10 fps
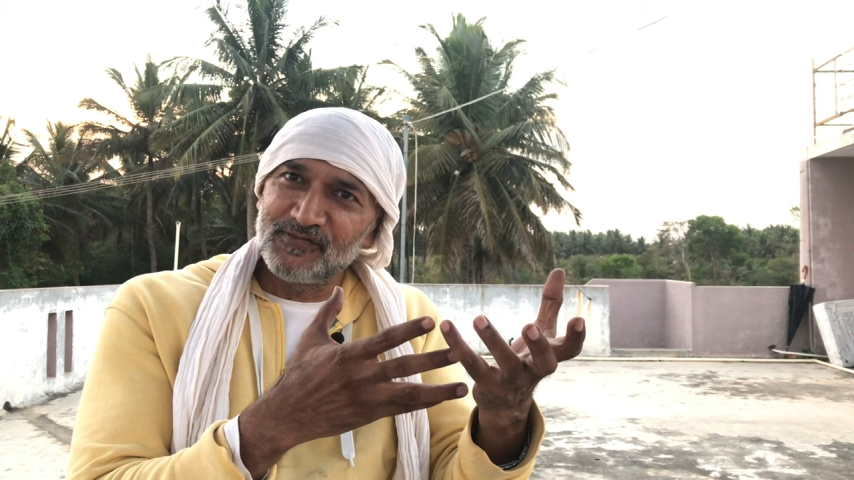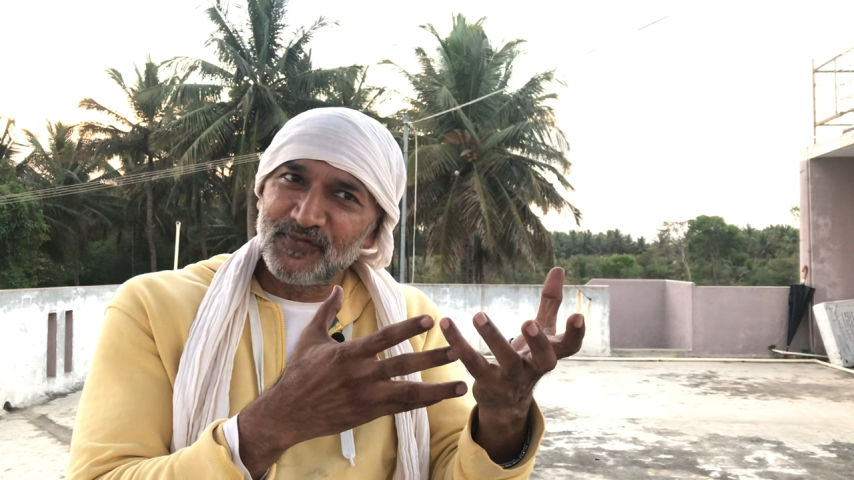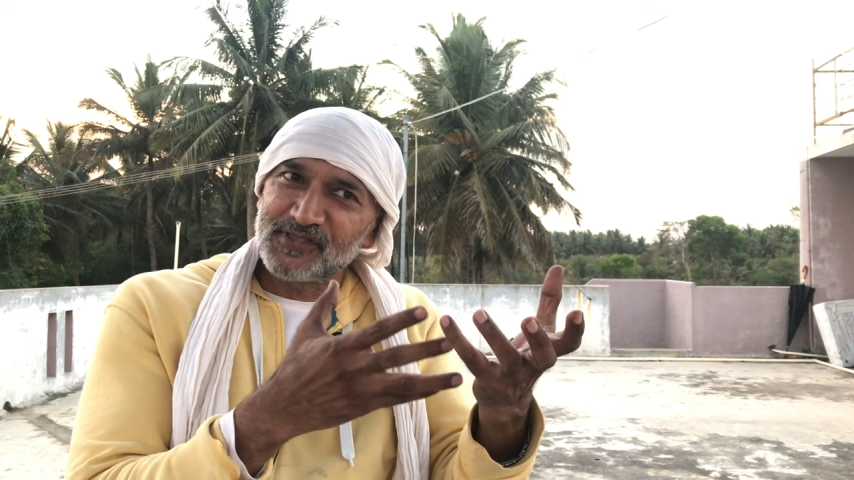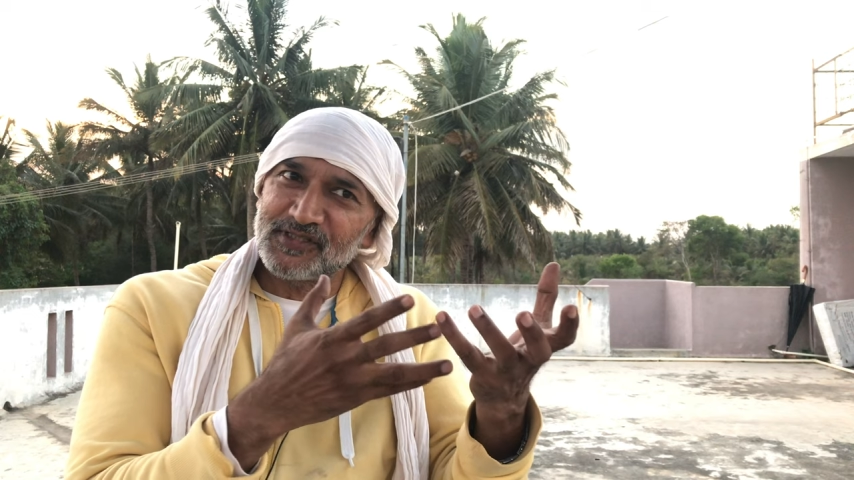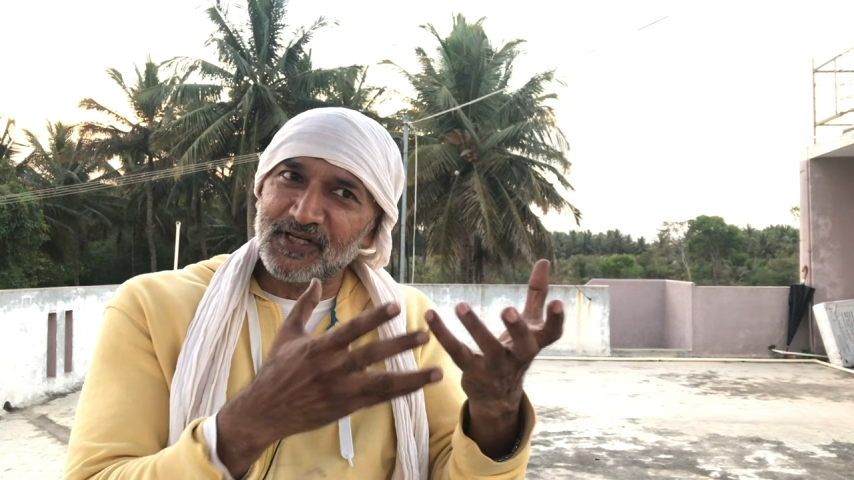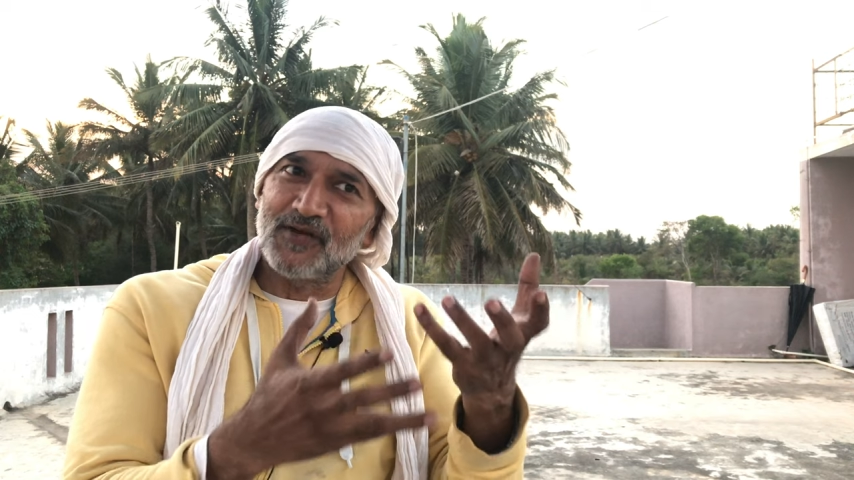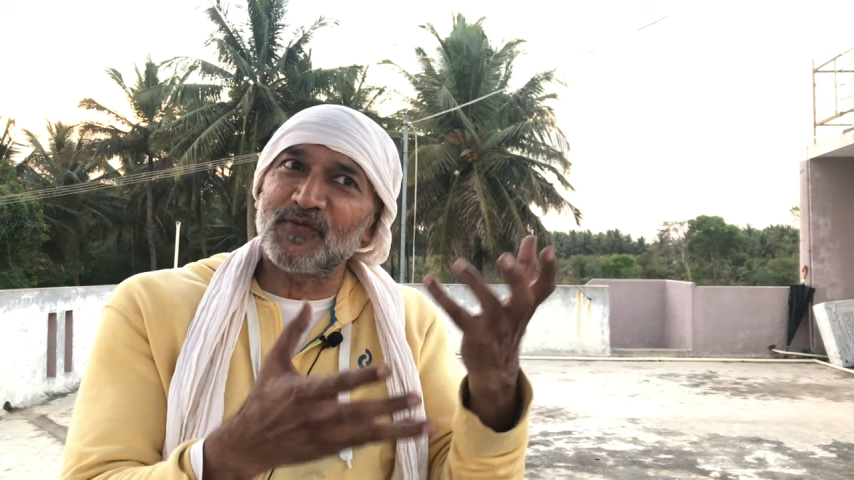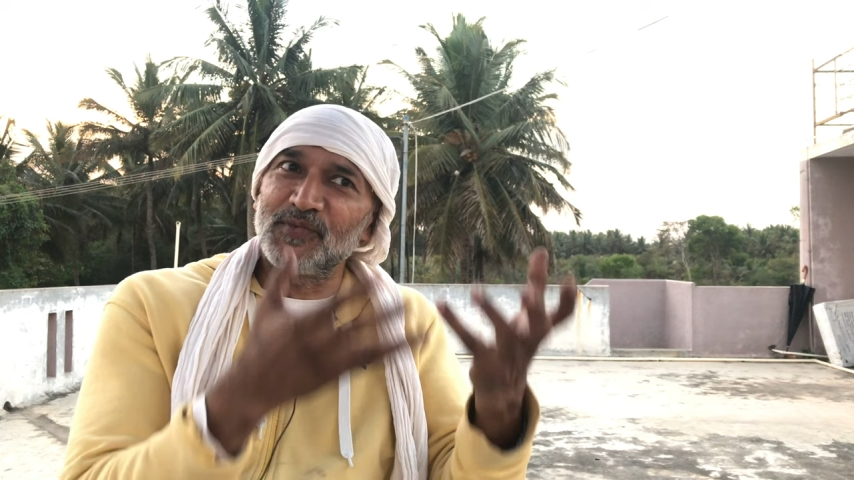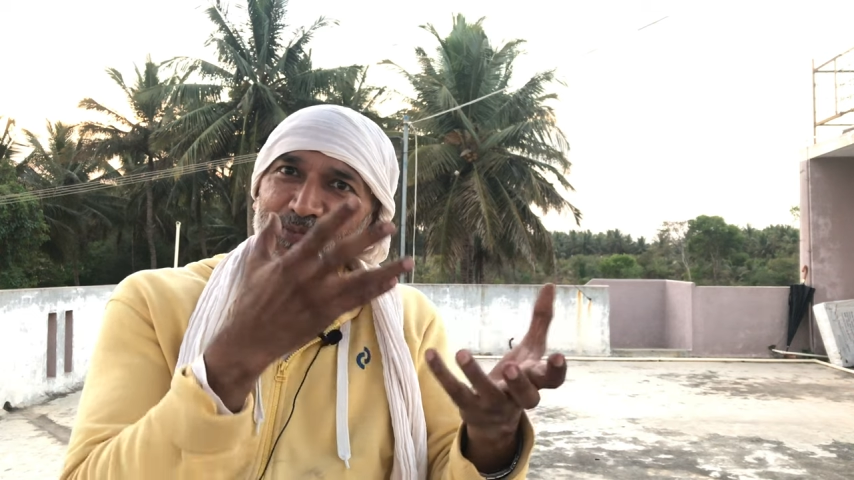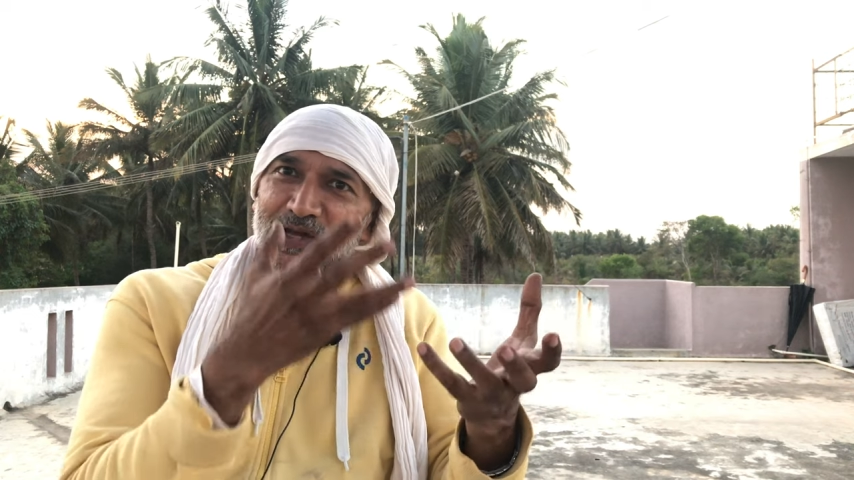which start
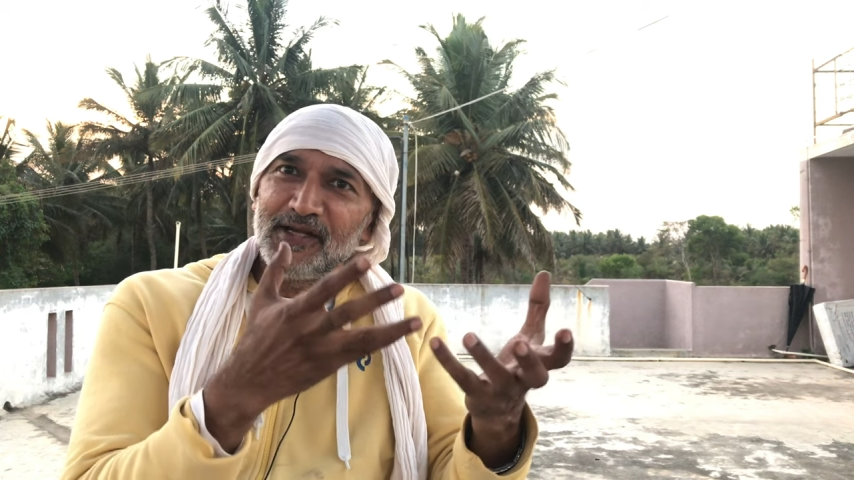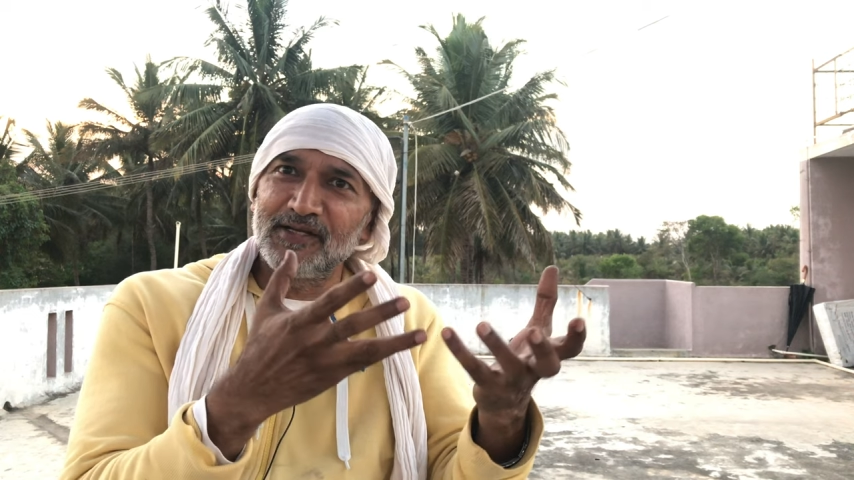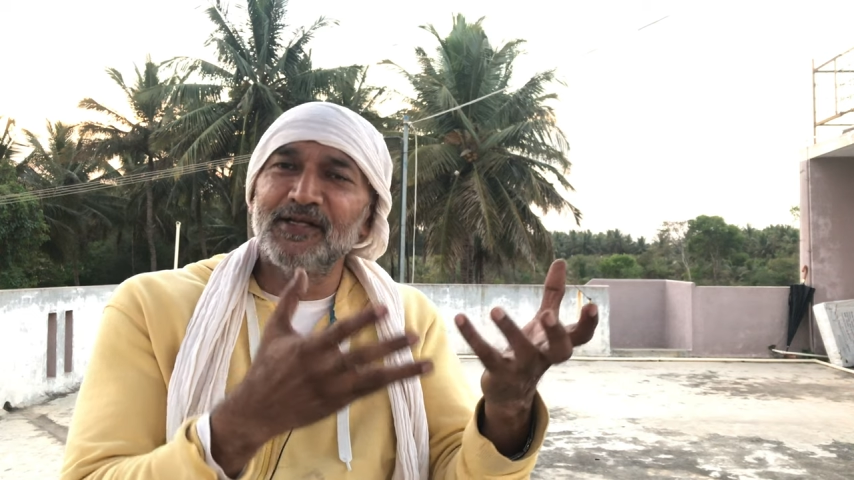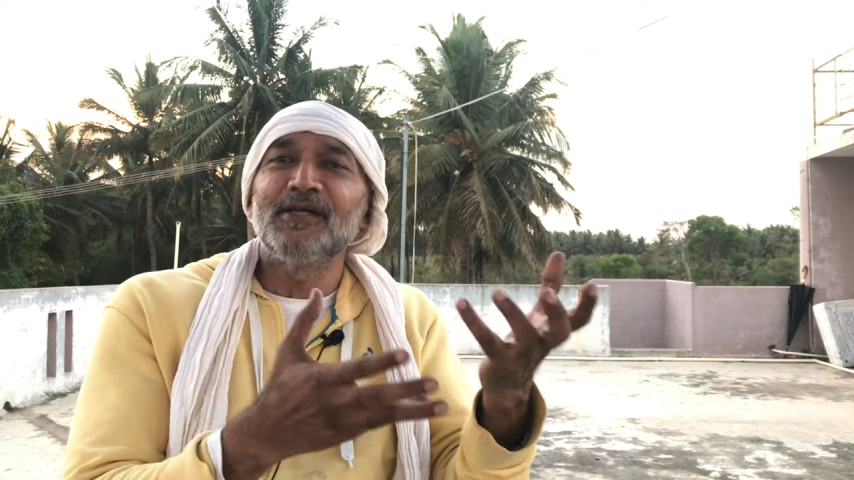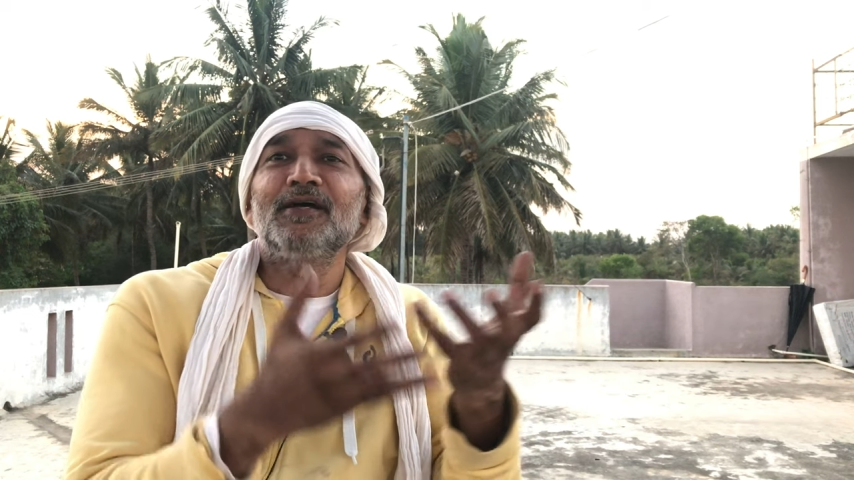from the mind